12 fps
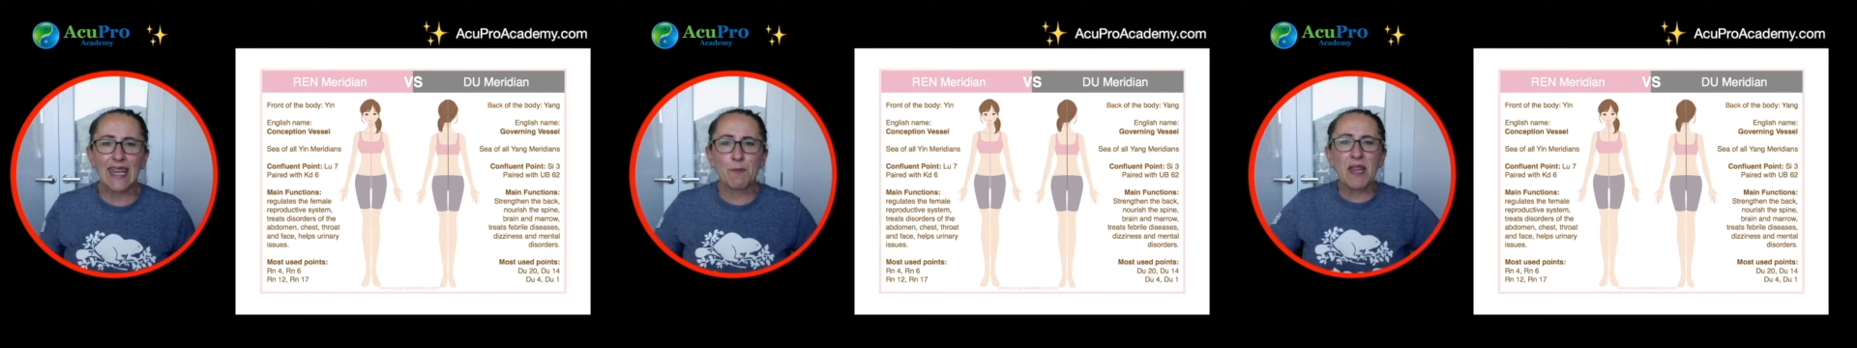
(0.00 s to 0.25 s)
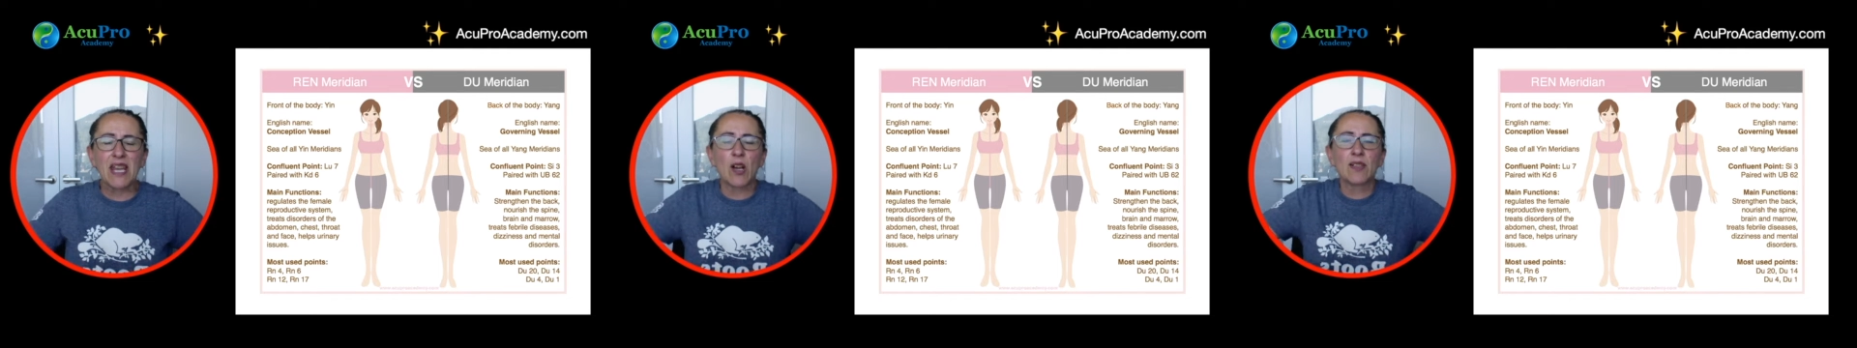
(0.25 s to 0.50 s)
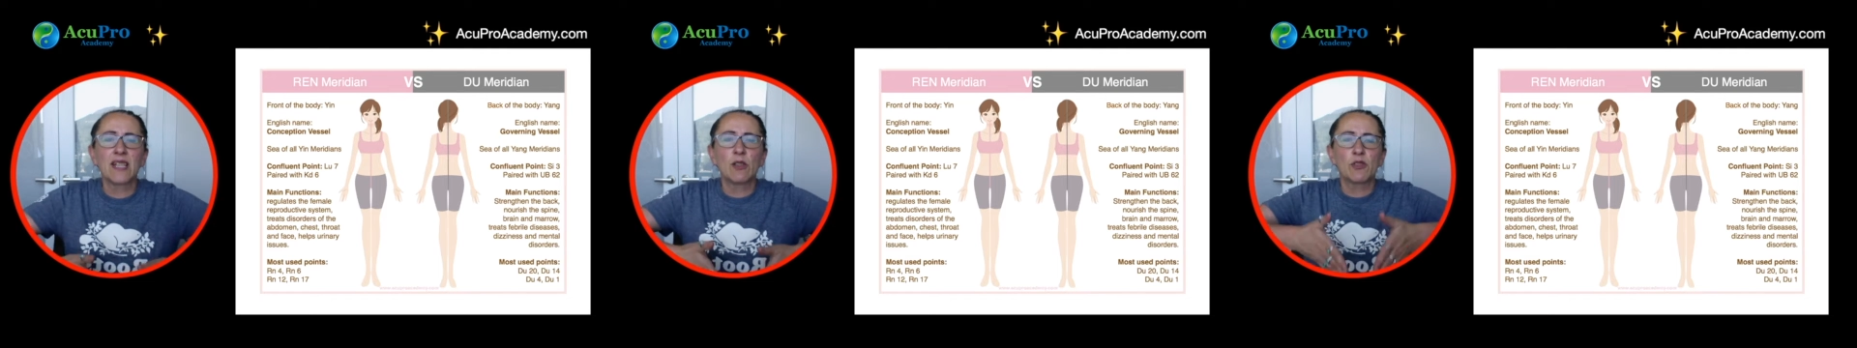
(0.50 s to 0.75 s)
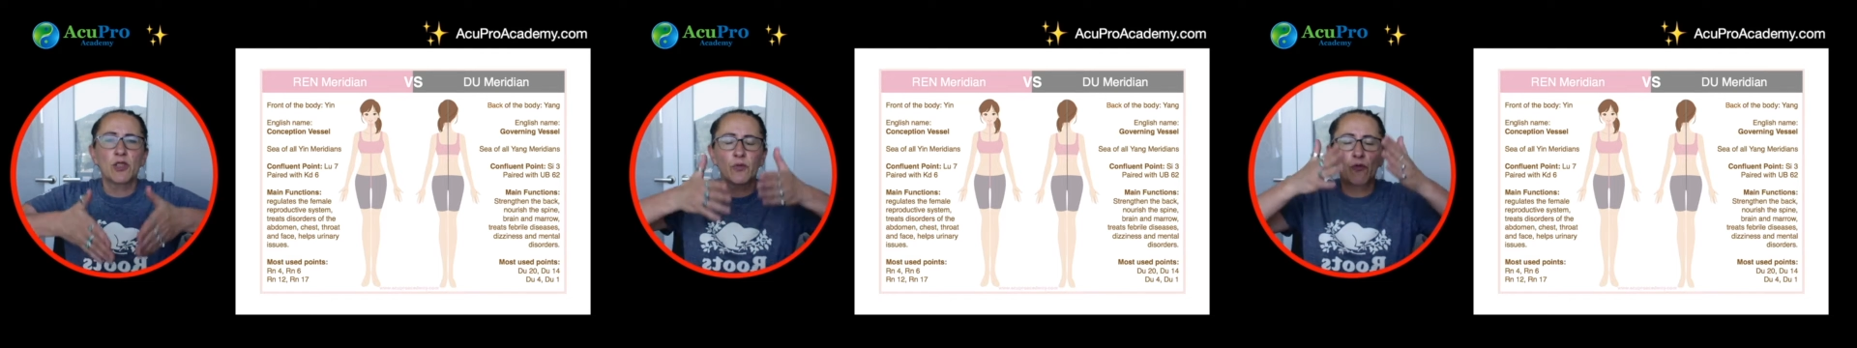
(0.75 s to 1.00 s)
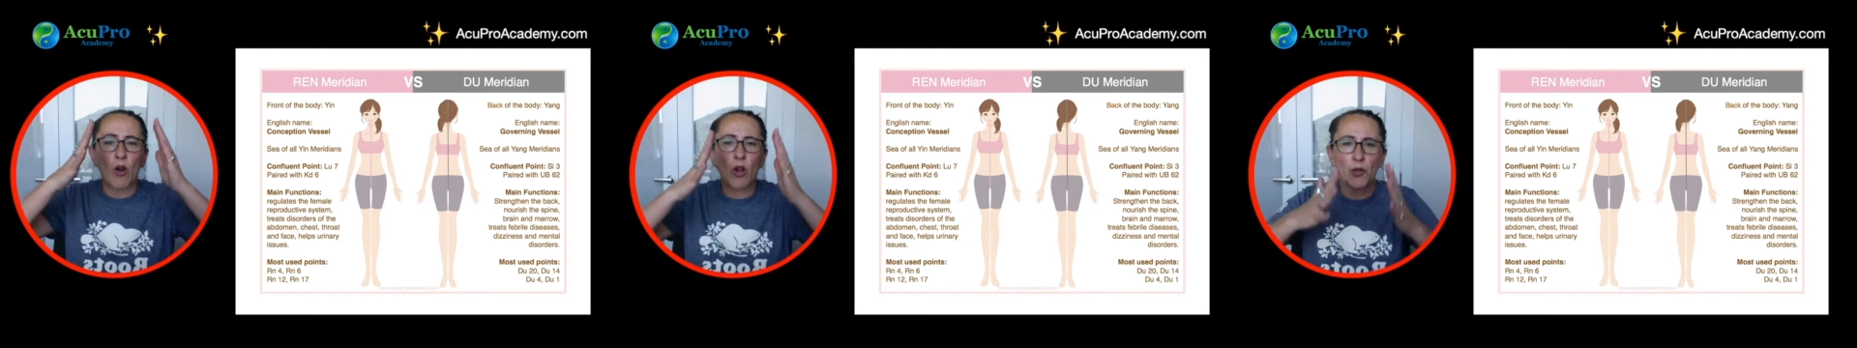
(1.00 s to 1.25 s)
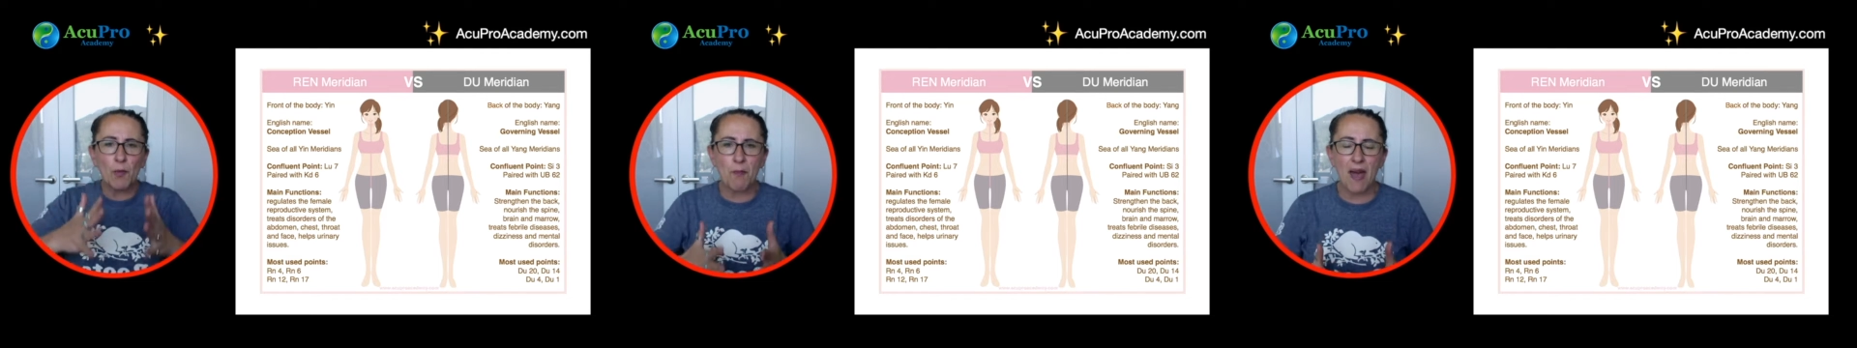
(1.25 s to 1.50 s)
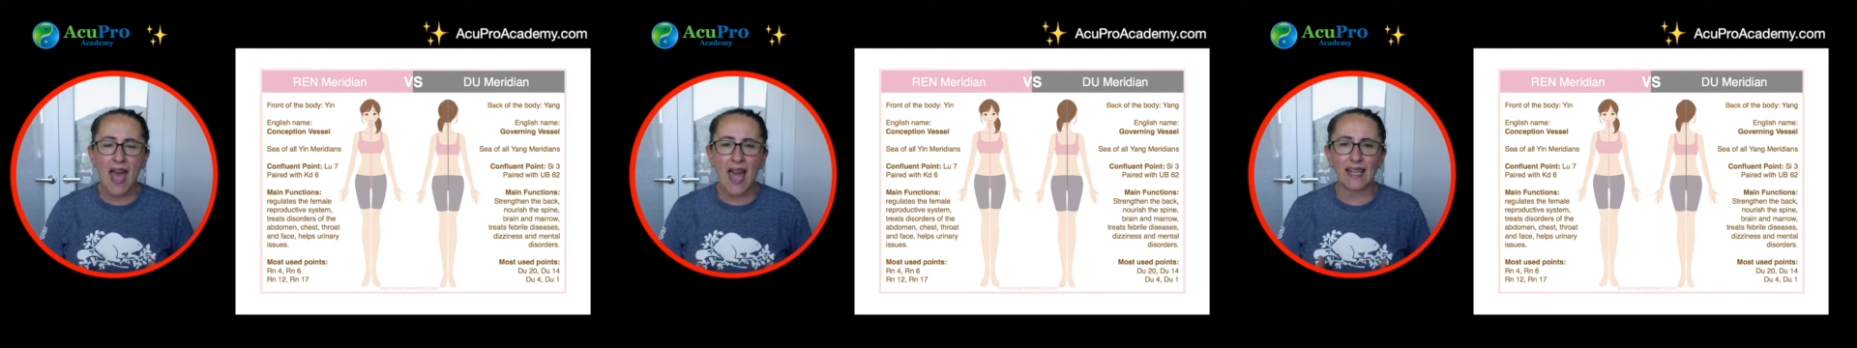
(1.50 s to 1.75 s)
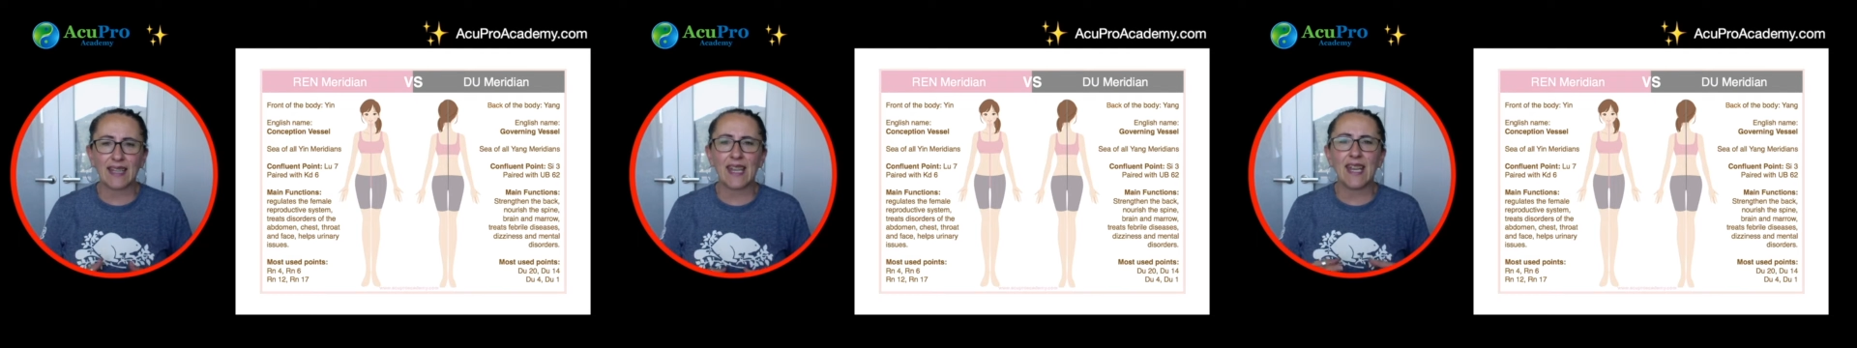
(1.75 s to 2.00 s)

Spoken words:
because it goes through all the back,